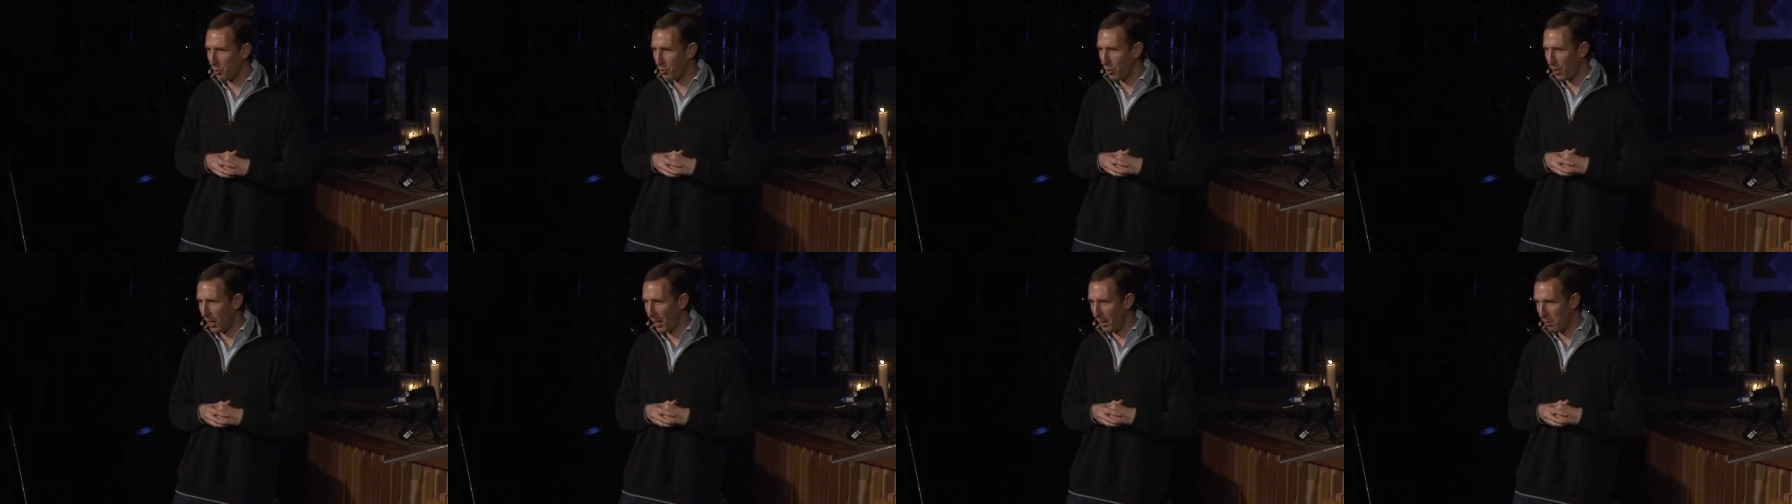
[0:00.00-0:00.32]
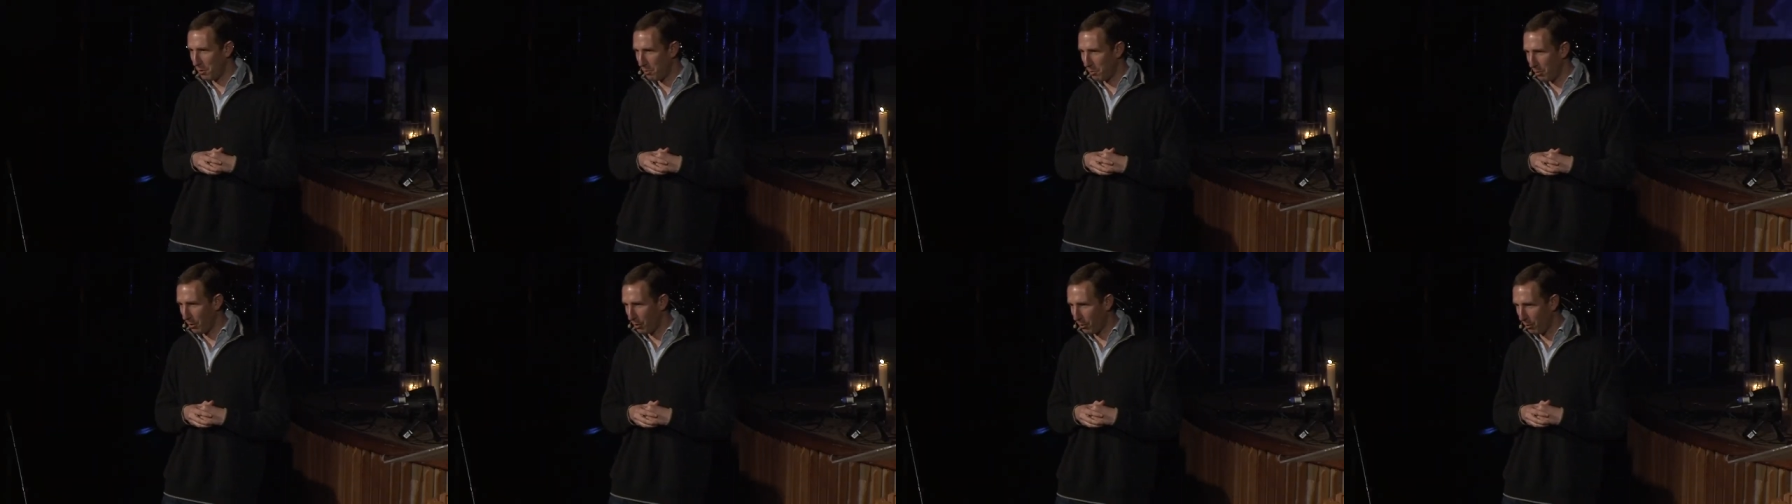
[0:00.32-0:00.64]
Charlie
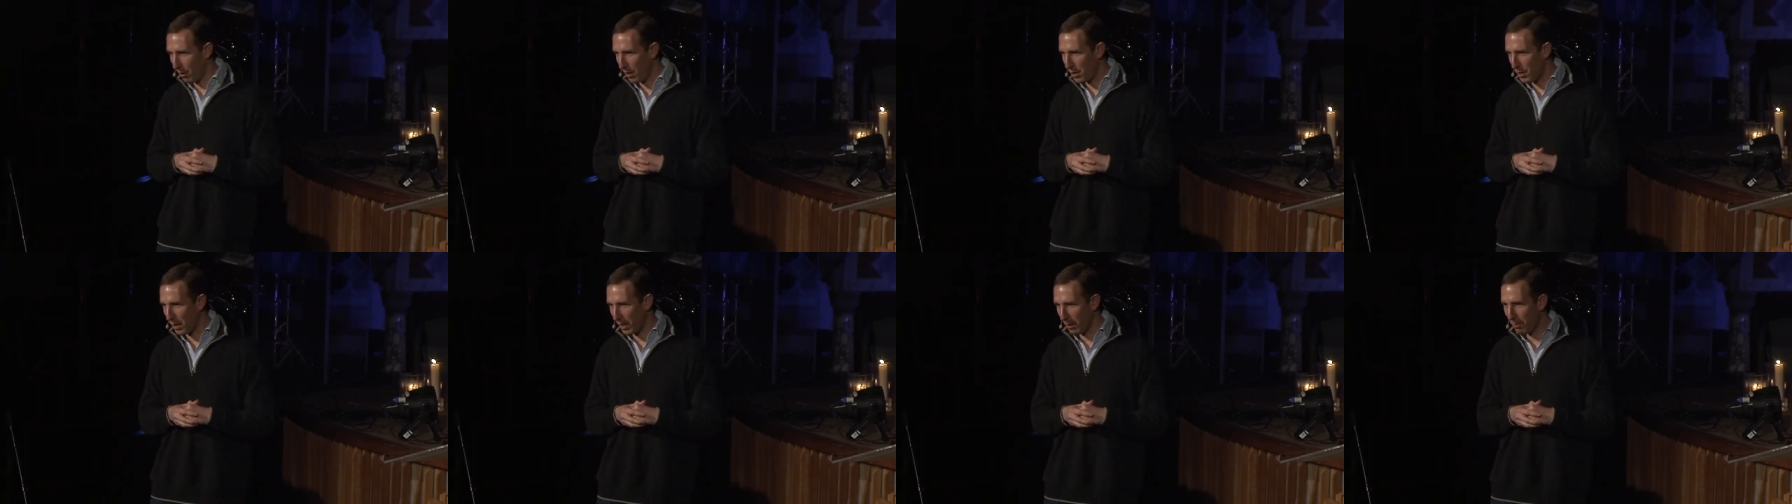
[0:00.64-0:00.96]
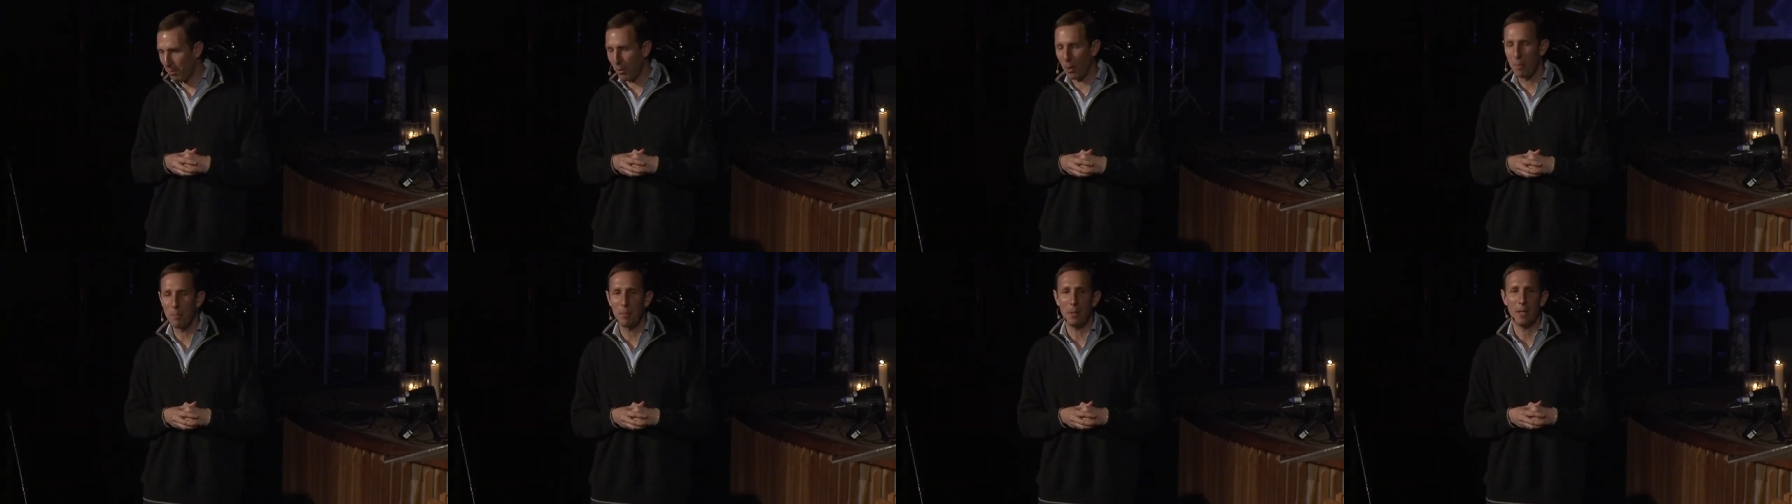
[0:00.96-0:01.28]
was progressing
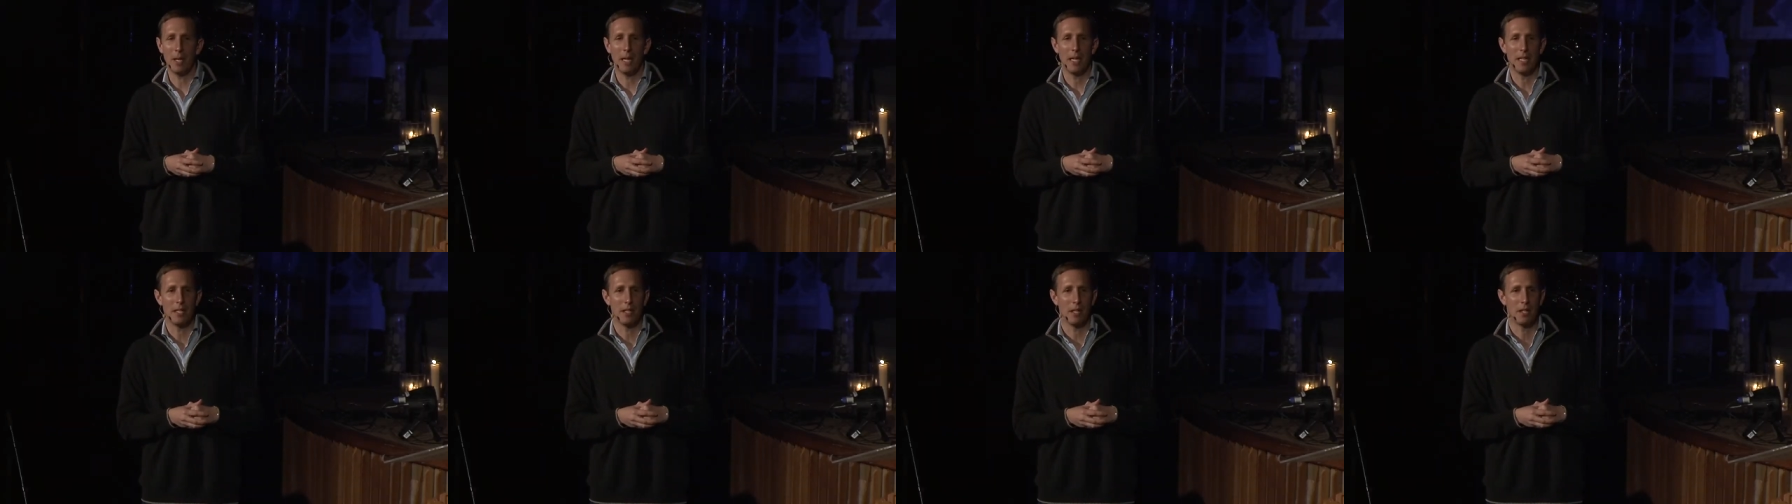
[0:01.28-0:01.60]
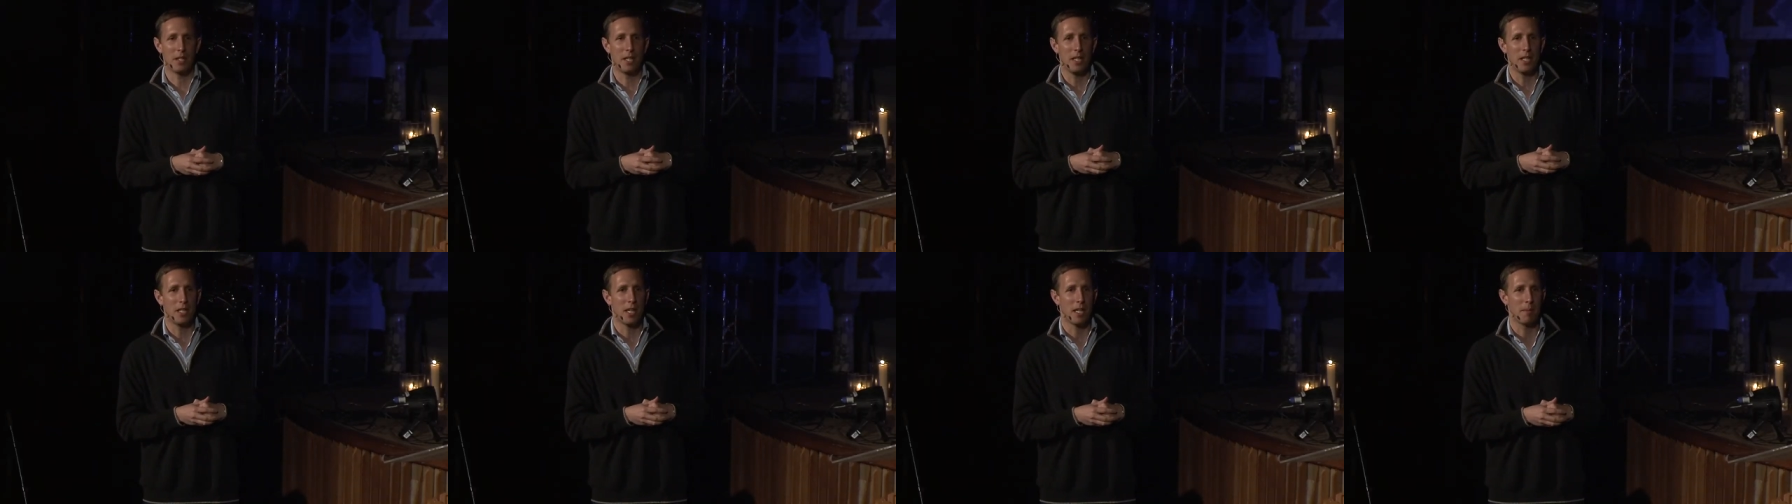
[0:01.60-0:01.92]
appropriately. So the
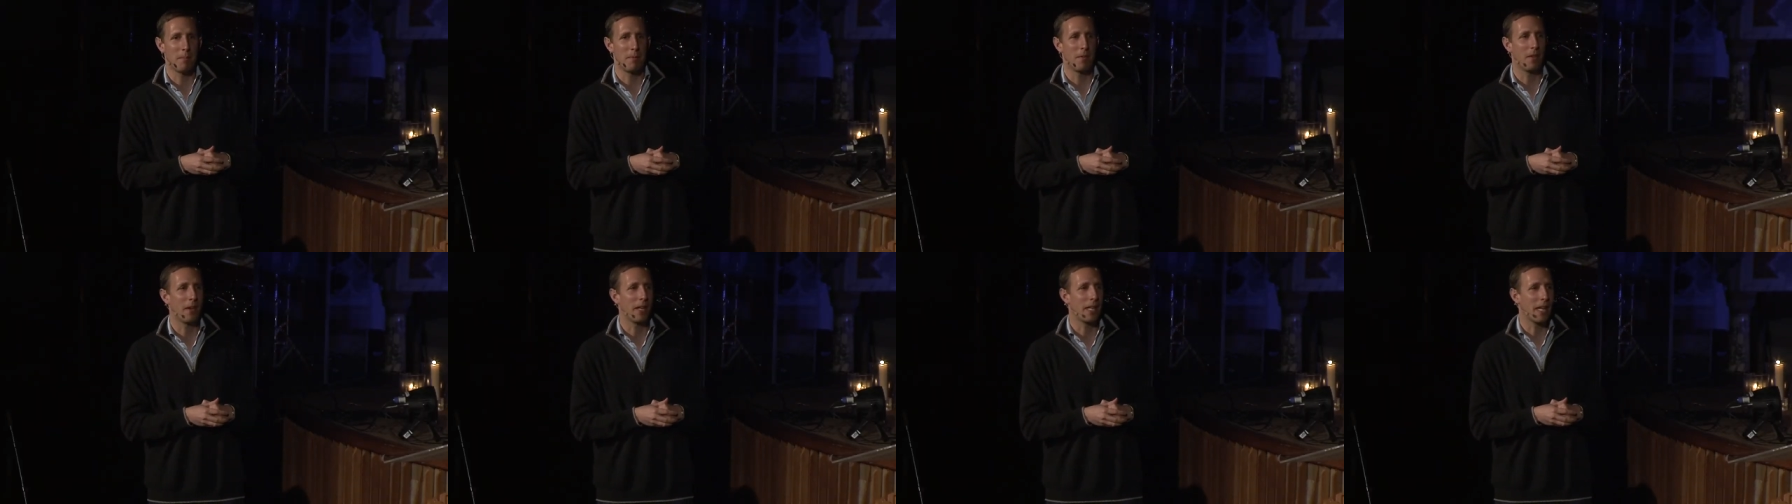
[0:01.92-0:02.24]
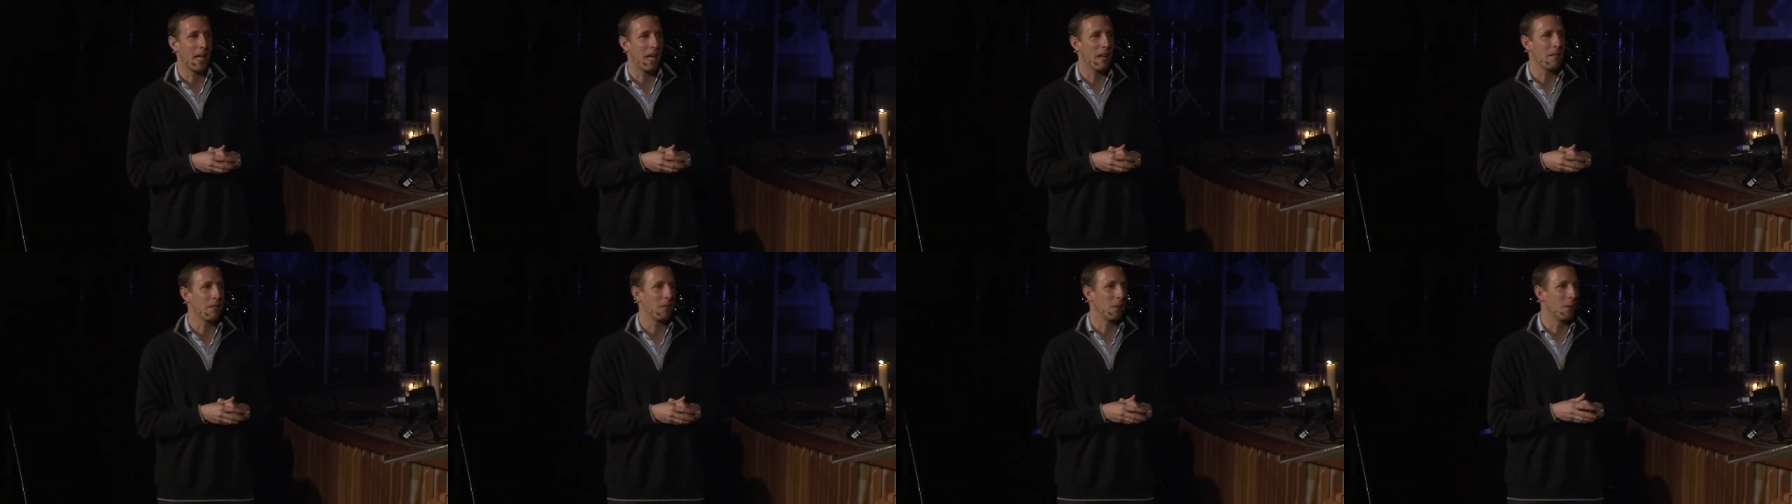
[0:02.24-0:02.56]
teacher had to be very
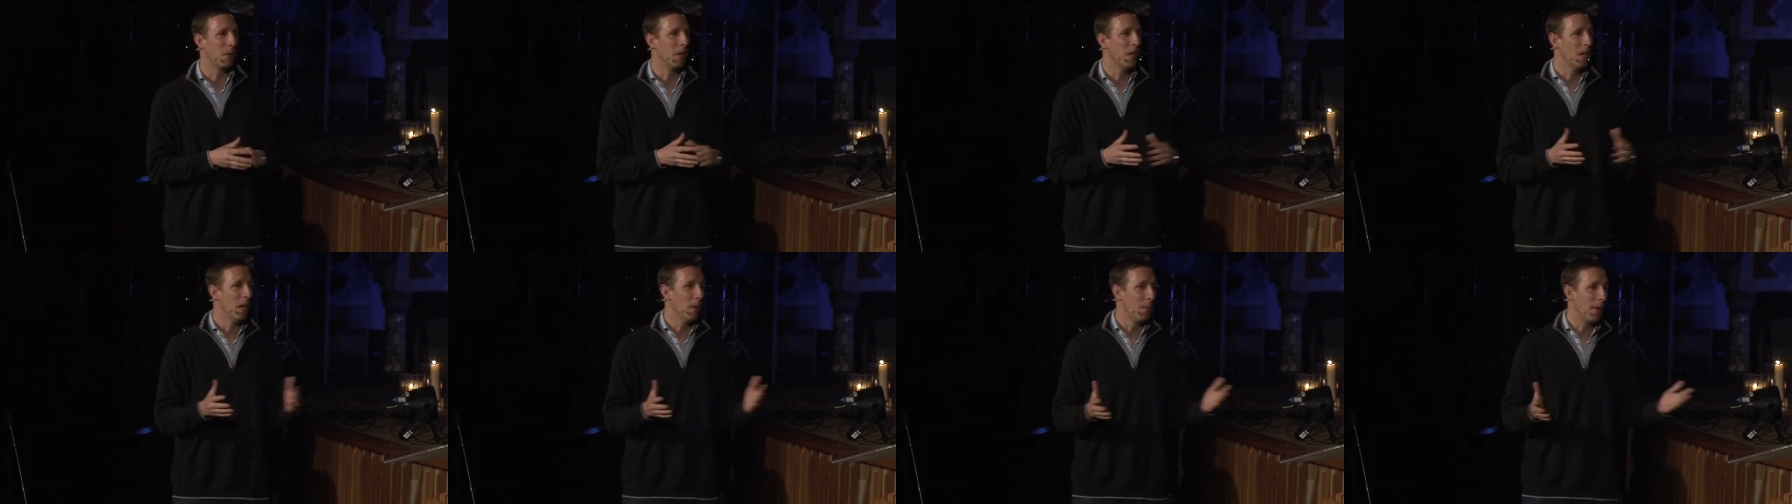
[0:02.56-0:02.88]
careful